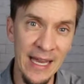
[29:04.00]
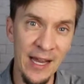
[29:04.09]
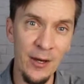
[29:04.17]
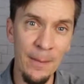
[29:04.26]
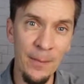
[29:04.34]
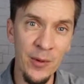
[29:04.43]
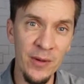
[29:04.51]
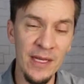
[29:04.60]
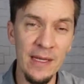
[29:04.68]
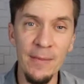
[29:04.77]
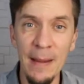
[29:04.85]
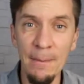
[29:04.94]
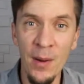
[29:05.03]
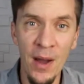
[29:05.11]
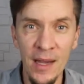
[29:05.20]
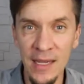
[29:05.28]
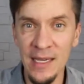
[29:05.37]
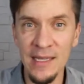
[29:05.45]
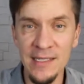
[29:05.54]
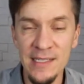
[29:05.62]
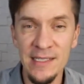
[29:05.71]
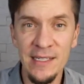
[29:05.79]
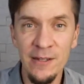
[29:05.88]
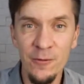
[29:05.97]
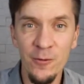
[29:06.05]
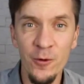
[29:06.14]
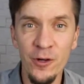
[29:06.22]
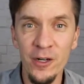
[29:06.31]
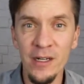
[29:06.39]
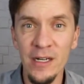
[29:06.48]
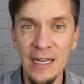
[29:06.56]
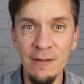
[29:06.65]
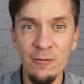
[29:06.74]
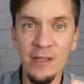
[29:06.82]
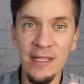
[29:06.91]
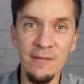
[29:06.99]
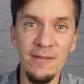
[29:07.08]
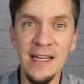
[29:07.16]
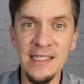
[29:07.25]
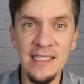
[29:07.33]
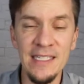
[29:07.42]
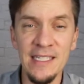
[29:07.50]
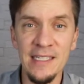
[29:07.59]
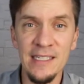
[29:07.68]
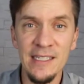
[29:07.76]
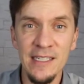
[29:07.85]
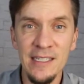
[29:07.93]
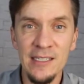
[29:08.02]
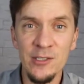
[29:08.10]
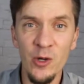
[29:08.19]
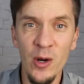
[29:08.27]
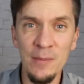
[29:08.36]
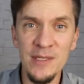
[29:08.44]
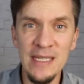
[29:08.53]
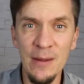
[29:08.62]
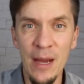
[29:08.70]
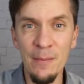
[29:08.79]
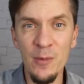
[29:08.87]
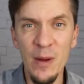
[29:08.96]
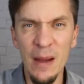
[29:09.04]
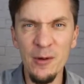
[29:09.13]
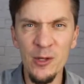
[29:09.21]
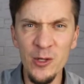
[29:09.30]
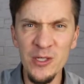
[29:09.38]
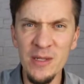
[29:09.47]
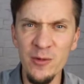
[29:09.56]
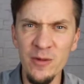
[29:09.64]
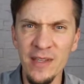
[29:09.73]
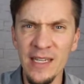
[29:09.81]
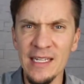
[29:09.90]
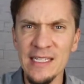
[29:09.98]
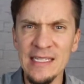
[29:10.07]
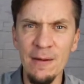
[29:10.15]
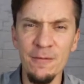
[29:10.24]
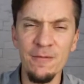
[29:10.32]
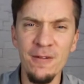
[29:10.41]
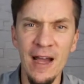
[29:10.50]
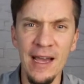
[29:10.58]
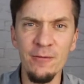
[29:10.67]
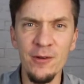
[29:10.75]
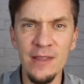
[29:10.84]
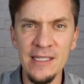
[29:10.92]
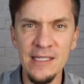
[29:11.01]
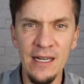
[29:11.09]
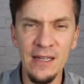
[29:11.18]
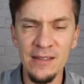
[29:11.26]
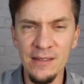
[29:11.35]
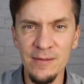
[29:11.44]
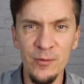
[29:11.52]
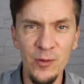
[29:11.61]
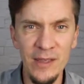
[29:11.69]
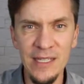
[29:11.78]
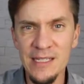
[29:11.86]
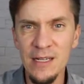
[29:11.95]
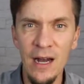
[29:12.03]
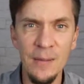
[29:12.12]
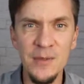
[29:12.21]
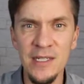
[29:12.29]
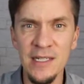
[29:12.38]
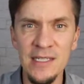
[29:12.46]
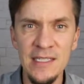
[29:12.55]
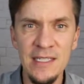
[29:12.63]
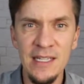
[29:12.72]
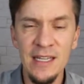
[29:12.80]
out and putting in my pocket in reinvesting. So I'm close to moving into step 5 with these options.